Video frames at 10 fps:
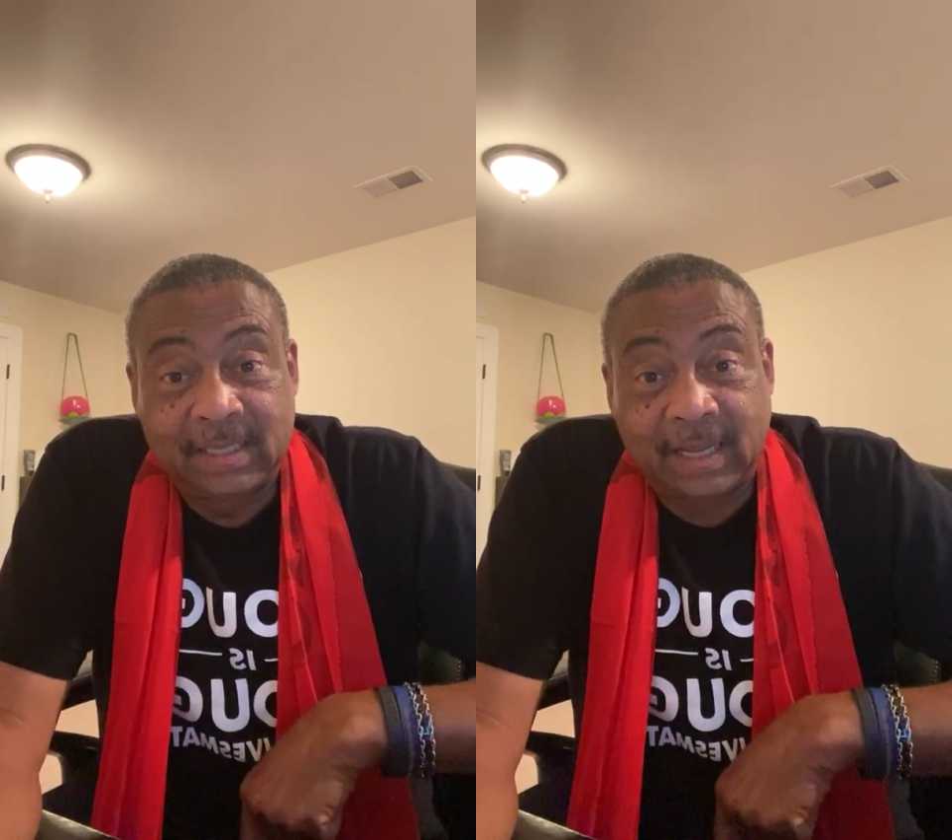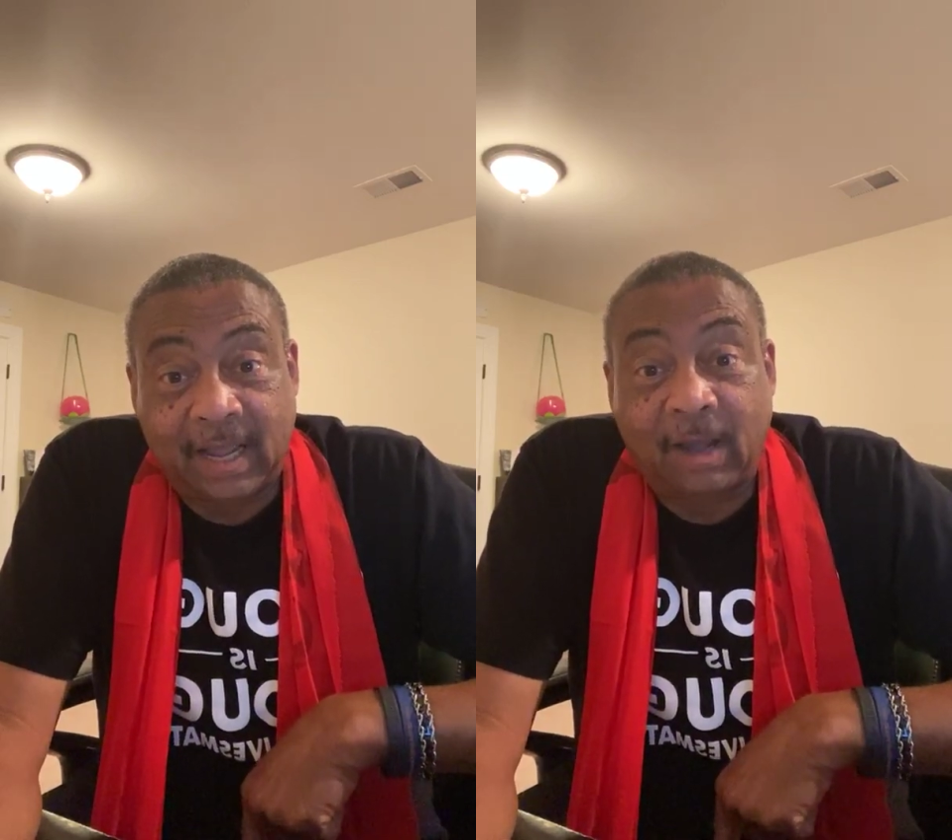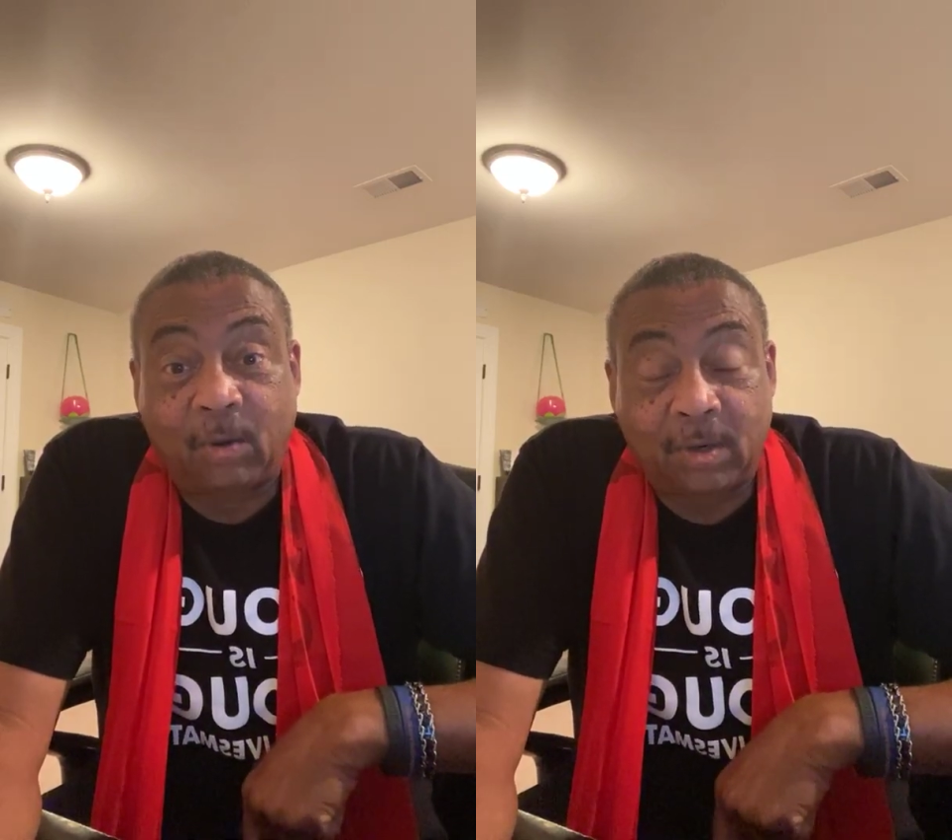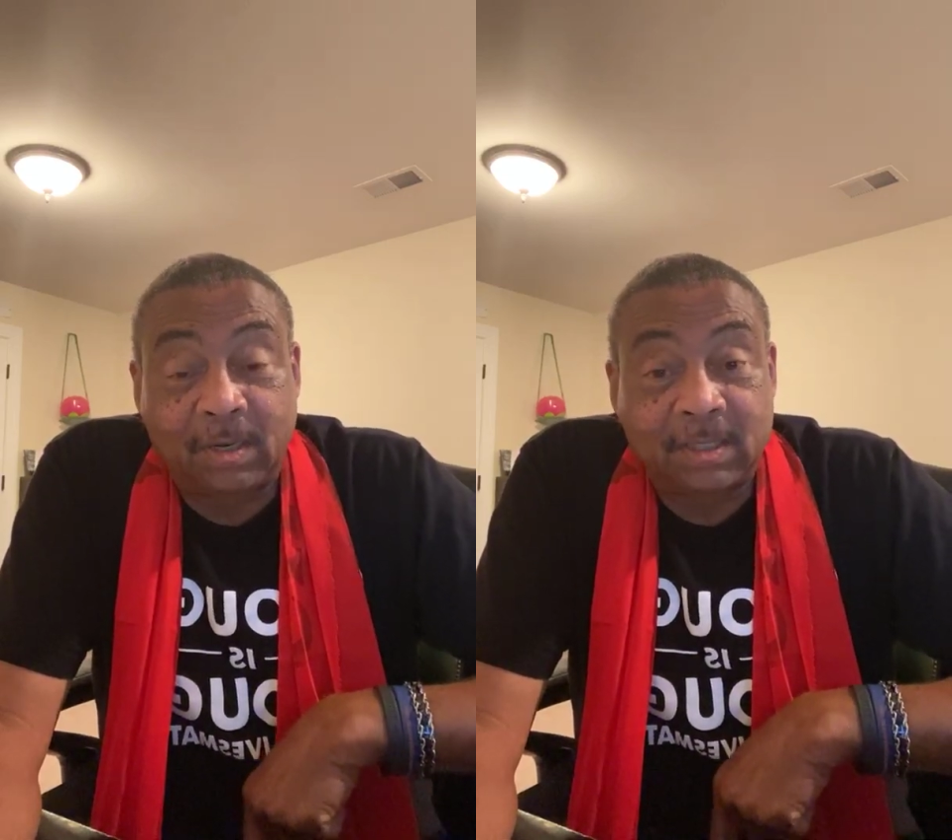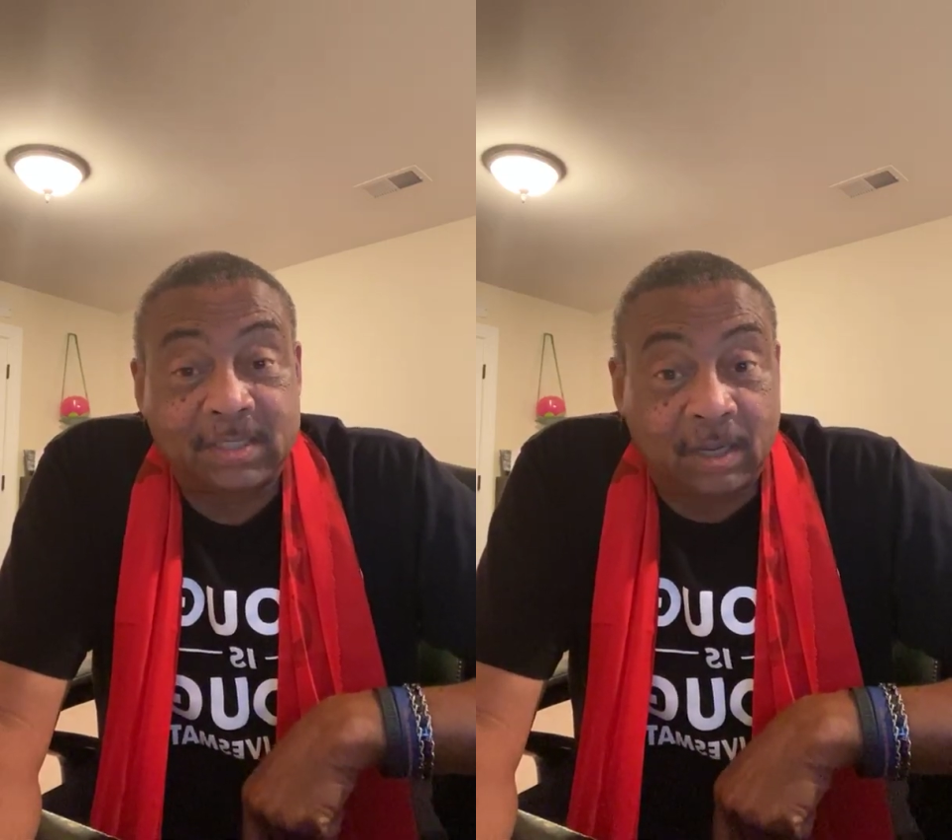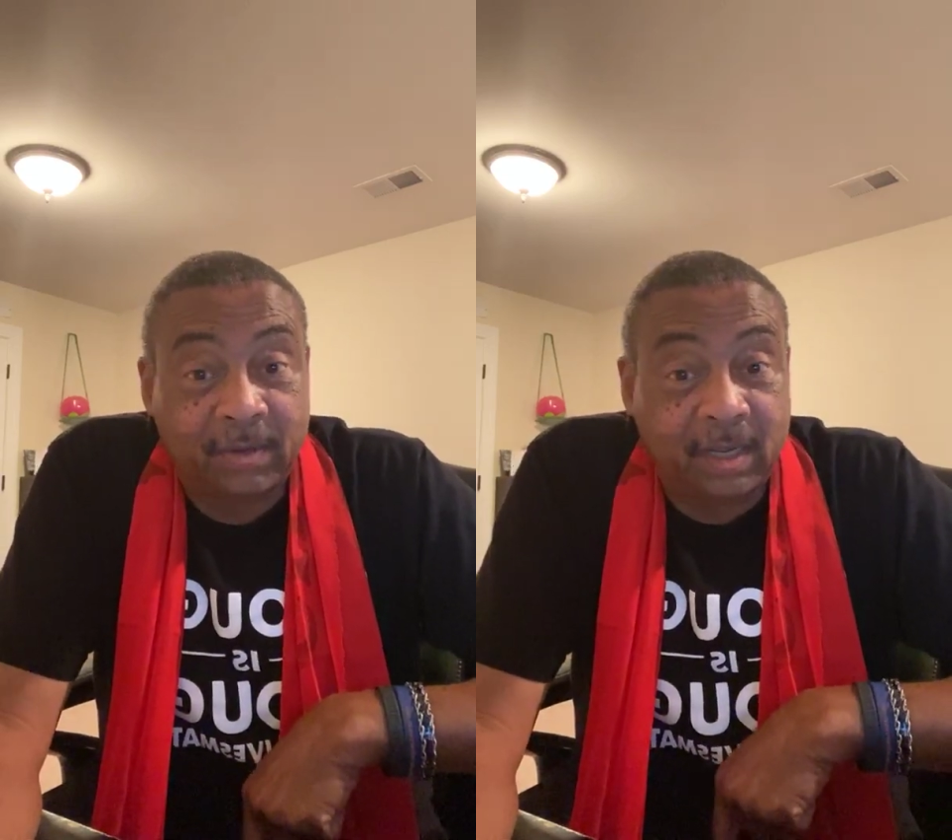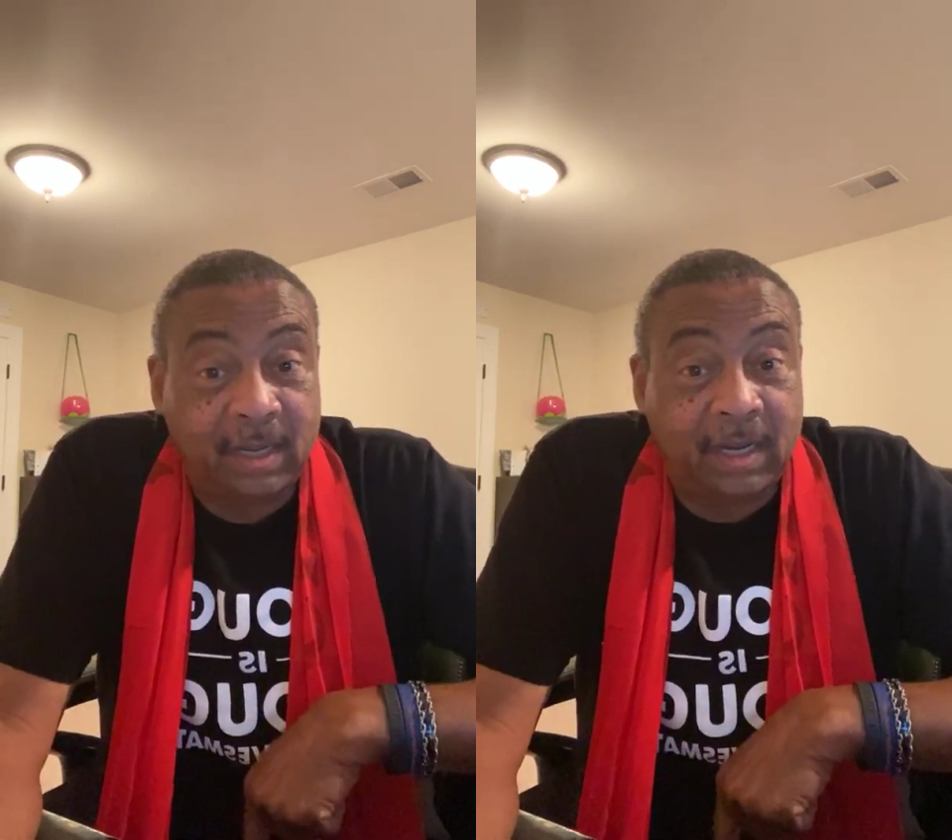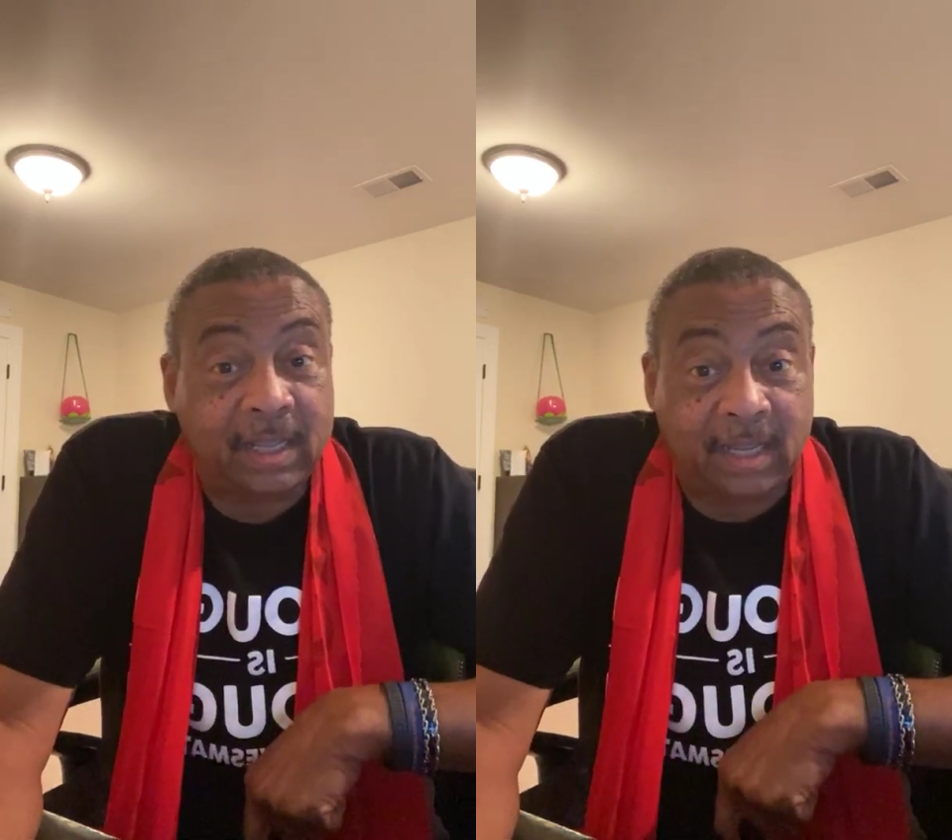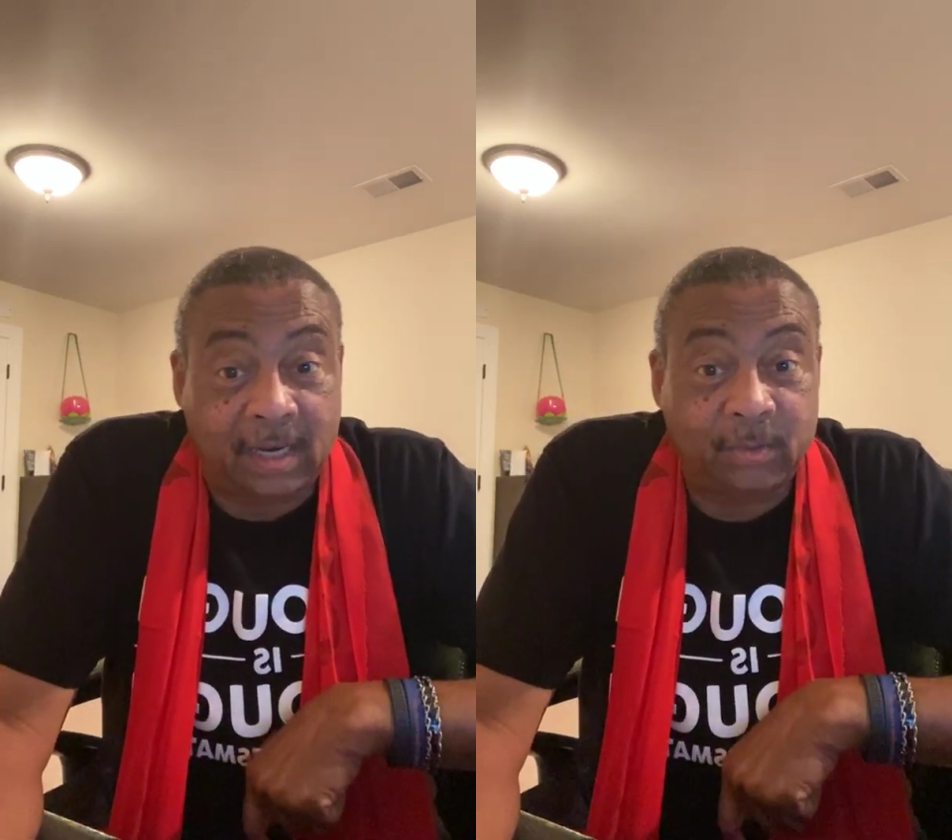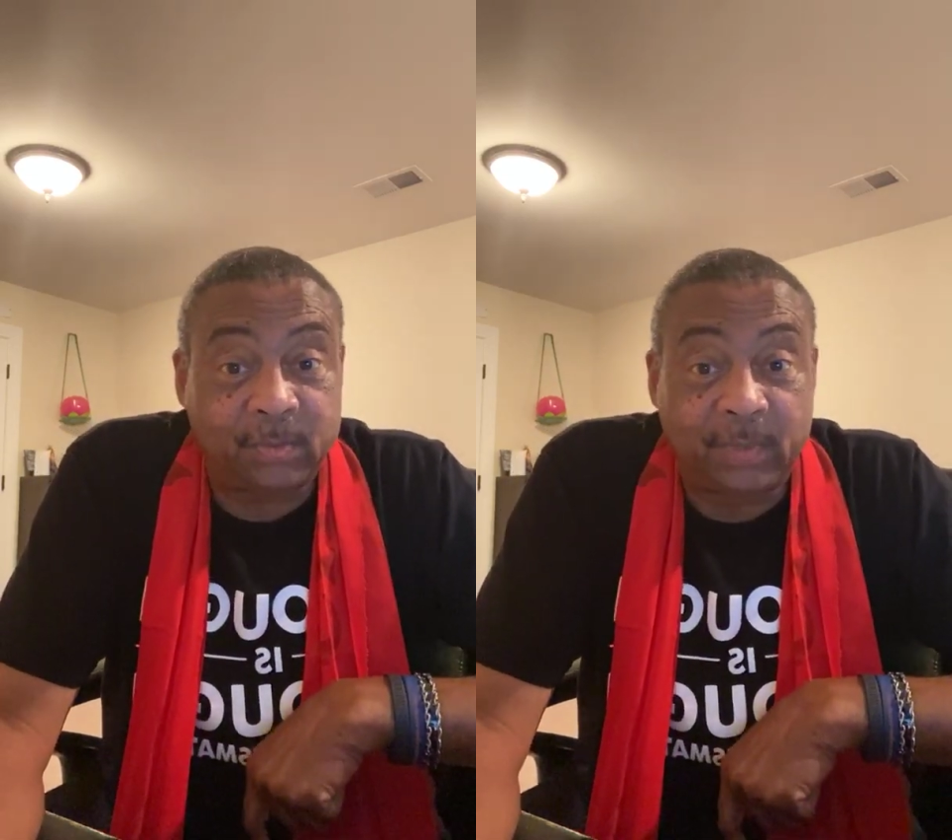Our South Carolina
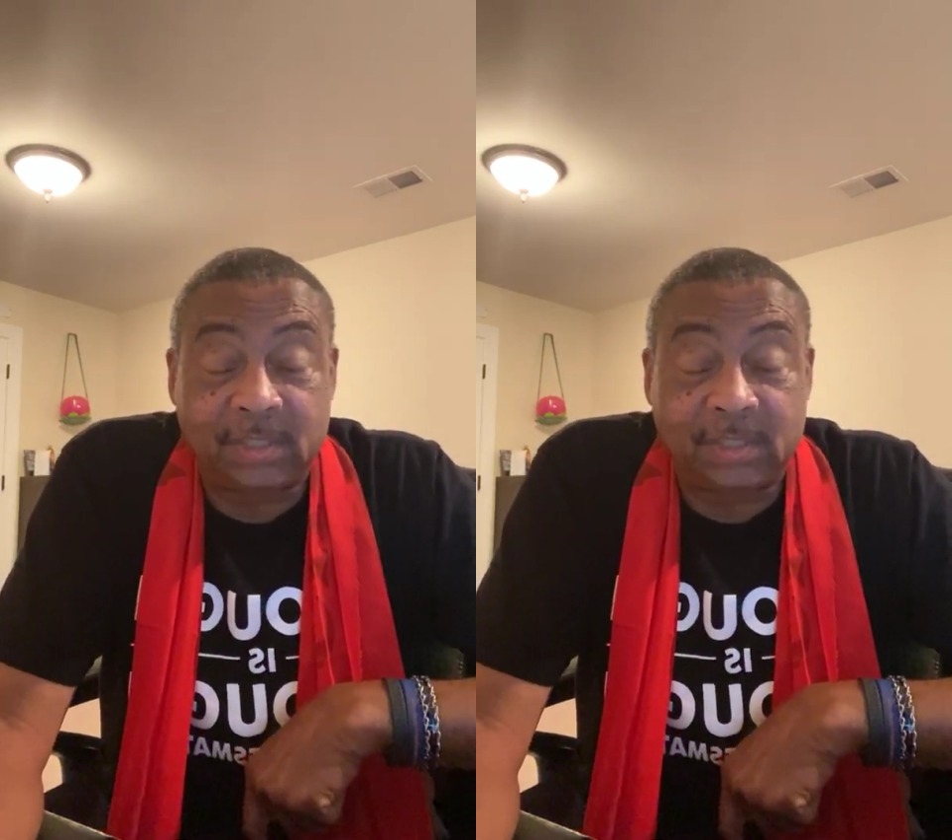Congressman,